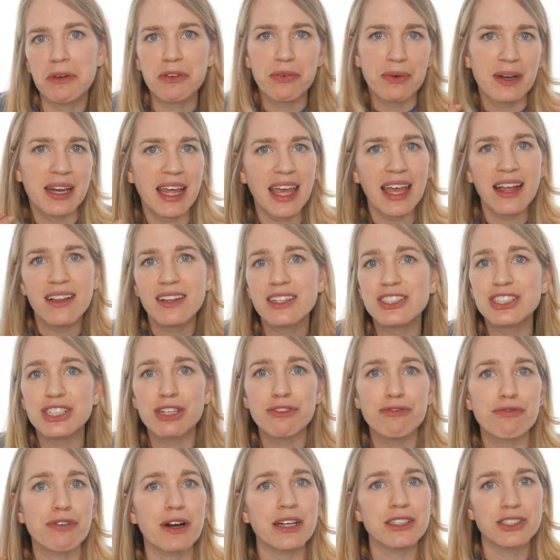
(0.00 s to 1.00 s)
between English
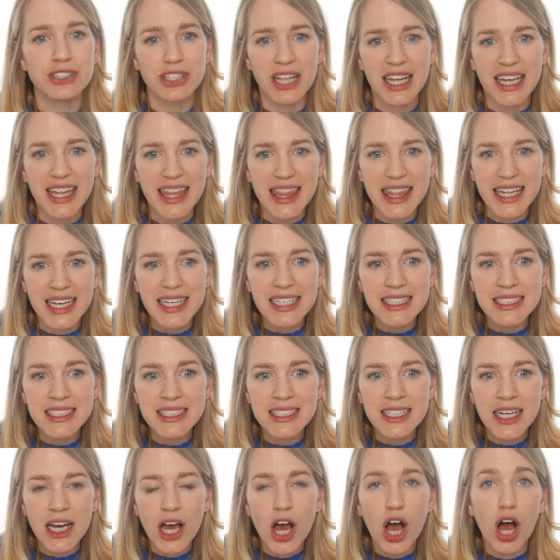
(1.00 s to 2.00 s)
and French like
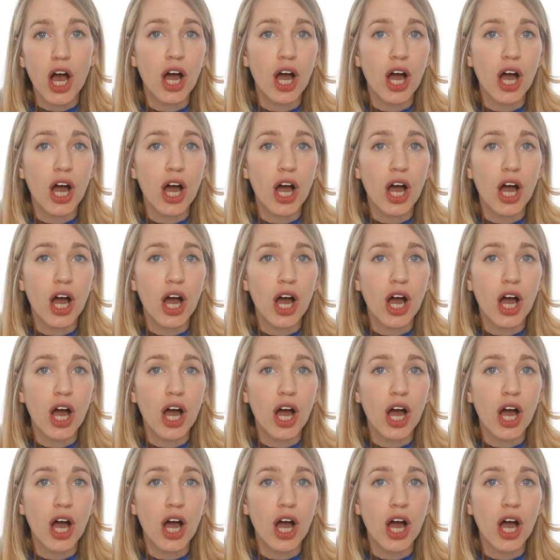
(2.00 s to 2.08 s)
this